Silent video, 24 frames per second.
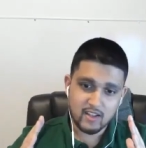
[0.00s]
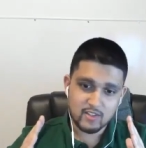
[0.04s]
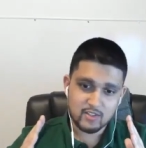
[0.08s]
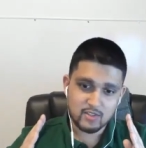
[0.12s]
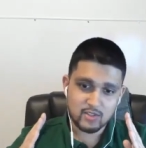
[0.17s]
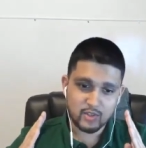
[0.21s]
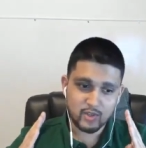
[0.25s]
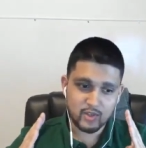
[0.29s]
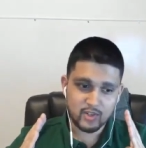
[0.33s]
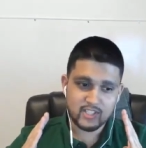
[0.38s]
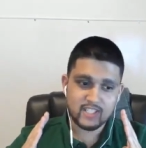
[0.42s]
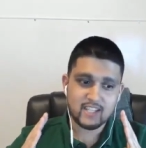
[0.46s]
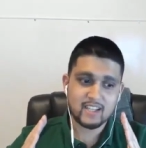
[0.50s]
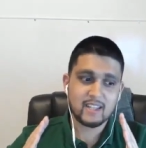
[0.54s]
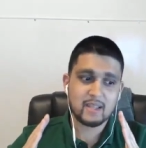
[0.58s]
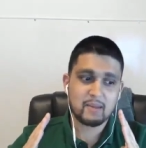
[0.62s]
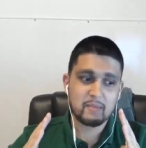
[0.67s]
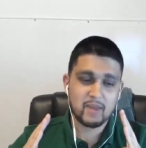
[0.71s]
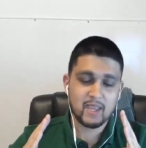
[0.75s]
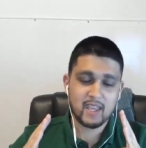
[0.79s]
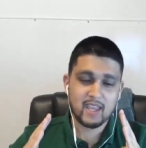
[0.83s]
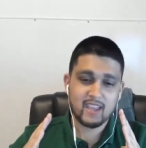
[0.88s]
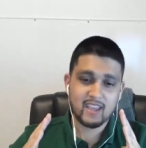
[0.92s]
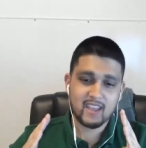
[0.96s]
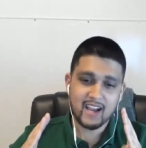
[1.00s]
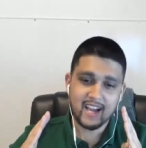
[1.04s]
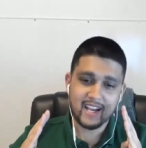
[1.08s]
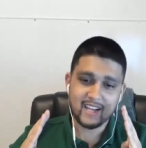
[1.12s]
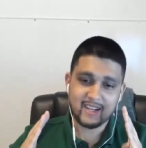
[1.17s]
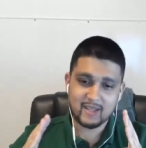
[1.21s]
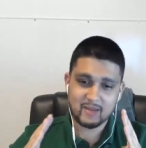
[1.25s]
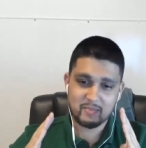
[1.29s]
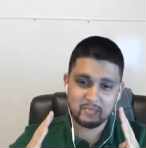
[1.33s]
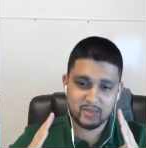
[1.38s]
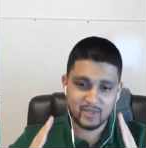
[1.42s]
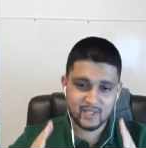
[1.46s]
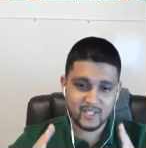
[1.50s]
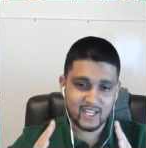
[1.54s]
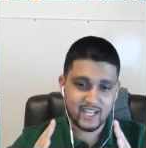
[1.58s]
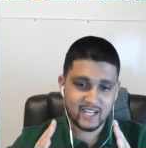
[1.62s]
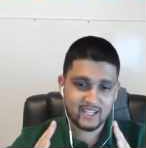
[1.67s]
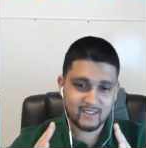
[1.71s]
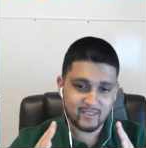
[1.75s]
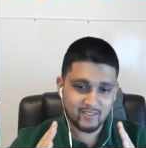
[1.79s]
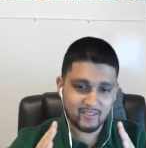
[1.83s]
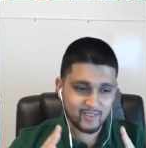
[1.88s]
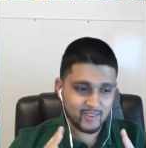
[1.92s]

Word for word: So you're telling me I could predict the